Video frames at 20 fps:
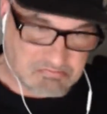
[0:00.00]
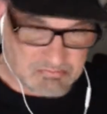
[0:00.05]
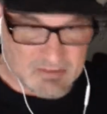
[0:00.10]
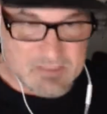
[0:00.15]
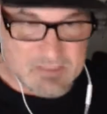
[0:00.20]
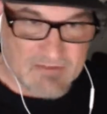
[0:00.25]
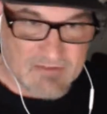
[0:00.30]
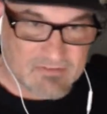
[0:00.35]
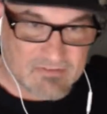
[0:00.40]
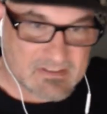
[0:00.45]
it's
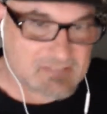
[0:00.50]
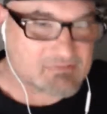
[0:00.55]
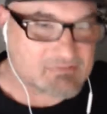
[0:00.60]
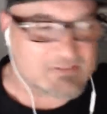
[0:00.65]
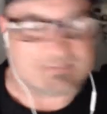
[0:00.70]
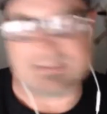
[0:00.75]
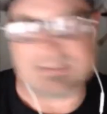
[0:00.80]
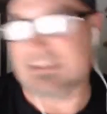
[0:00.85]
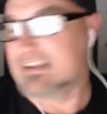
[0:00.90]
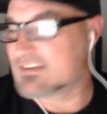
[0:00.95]
about
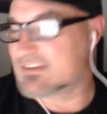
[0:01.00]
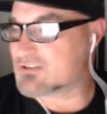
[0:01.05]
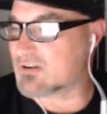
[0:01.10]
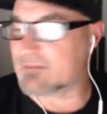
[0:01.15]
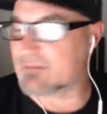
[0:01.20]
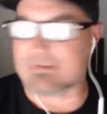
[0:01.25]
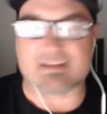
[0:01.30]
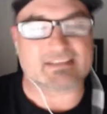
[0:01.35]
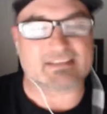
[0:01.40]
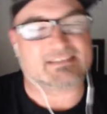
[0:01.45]
50-50. So
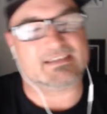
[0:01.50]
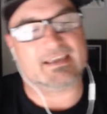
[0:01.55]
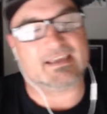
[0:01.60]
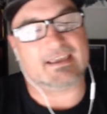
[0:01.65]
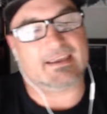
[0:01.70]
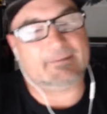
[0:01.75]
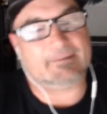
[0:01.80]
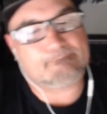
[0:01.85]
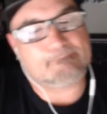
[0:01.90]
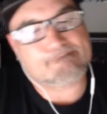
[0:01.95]
I'm gonna
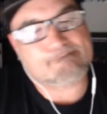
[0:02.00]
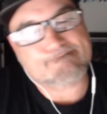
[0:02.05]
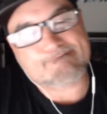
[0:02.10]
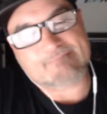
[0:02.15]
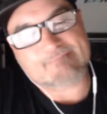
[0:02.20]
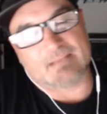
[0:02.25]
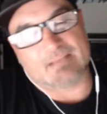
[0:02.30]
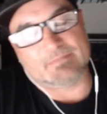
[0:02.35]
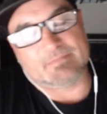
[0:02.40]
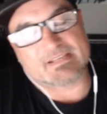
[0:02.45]
say,
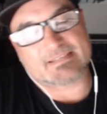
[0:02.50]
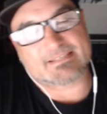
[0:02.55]
for